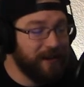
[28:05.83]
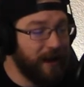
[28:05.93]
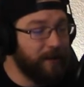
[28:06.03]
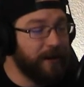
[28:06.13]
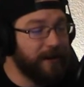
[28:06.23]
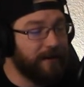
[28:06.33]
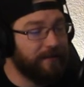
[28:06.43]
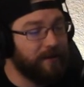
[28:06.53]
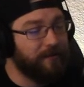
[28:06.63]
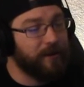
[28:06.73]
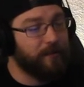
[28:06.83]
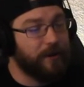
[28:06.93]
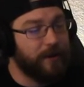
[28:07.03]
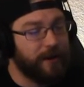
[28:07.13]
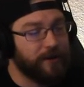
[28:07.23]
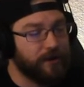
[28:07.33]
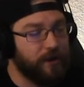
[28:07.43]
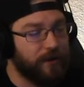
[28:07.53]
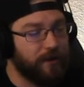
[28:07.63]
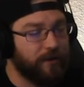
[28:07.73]
Anyway, he got it done via rear naked
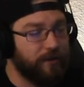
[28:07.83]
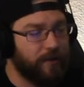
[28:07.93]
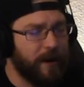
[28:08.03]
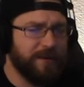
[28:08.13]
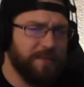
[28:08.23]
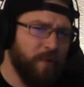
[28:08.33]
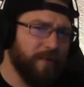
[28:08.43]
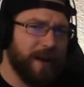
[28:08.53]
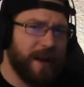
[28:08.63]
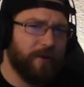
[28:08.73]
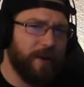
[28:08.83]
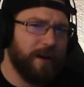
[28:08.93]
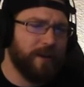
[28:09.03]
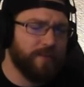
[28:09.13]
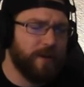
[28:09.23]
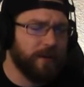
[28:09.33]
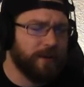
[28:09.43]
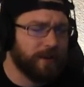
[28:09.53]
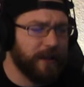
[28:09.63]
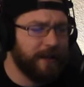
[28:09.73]
choke in the third round. It was more of a neck crank is what it
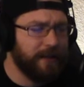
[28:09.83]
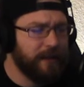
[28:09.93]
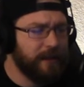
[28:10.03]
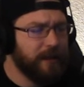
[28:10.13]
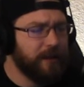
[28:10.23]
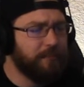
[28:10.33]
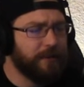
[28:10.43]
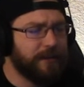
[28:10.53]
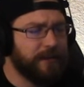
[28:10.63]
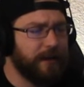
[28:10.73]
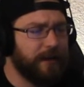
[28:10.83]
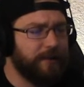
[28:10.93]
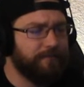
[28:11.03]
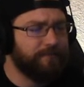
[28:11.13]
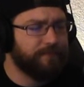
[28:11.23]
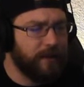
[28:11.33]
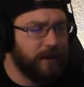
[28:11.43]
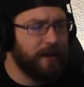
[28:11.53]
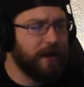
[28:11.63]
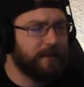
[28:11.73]
looked like, but uh,
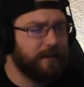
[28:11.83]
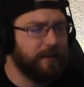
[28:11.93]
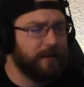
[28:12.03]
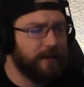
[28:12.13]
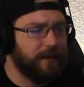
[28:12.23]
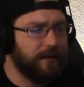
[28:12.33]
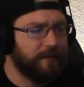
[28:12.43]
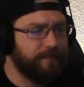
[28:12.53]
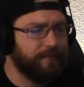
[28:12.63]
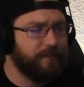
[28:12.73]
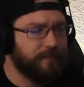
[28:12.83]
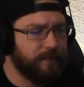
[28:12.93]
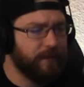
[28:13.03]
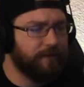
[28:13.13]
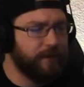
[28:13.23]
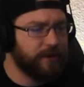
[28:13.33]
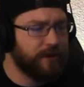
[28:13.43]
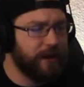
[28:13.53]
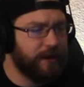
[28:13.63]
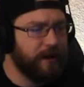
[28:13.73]
he got the, uh, the finish
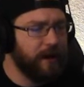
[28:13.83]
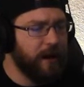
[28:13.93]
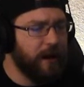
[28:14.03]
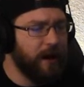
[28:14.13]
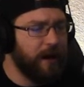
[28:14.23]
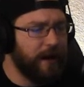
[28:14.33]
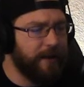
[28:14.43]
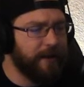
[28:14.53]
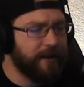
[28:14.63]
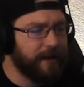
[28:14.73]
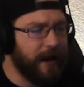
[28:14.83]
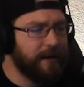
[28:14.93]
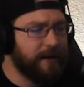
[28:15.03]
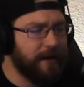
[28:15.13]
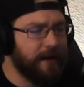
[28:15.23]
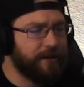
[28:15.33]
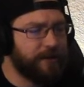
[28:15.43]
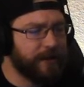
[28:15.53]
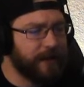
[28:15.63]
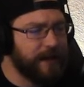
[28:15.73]
there. Uh, and then Giga
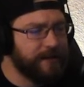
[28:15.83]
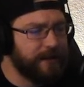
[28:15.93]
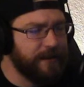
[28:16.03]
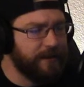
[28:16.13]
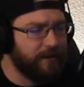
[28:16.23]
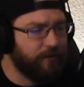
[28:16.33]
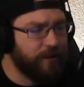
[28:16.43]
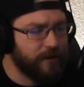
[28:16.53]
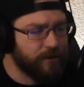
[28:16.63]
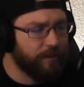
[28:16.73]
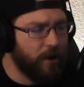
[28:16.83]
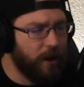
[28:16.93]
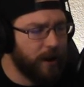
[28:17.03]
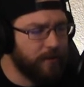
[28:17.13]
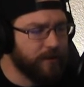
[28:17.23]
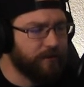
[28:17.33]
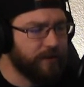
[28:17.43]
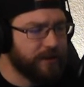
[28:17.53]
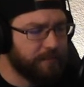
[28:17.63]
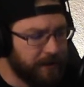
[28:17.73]
Chikadze defeated Jamal Emmers
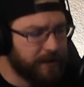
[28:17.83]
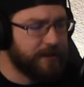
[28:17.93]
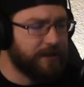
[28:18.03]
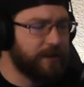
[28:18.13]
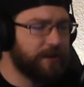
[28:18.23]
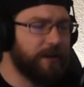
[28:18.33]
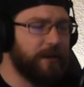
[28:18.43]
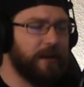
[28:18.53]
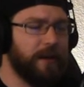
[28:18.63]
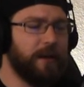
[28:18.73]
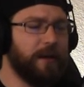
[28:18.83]
via split decision.